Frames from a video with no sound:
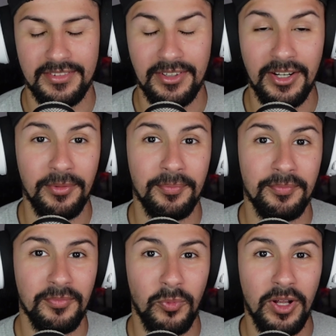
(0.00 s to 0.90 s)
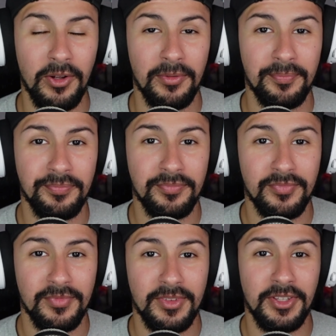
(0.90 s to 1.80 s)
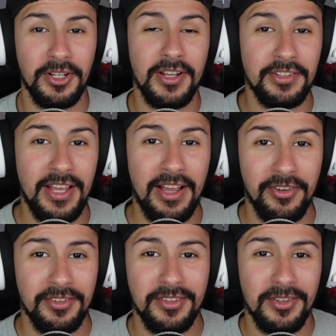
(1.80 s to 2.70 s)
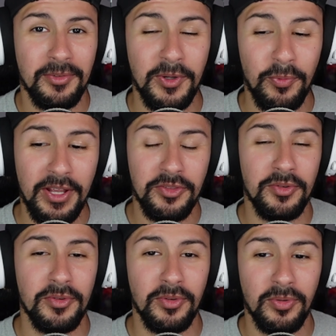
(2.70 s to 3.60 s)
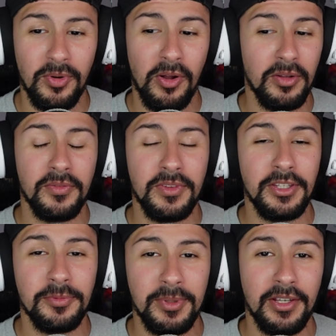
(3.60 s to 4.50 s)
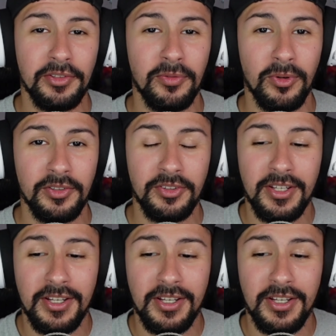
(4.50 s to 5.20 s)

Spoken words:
All right. Well, there you guys have it. We went through all of these PS4s.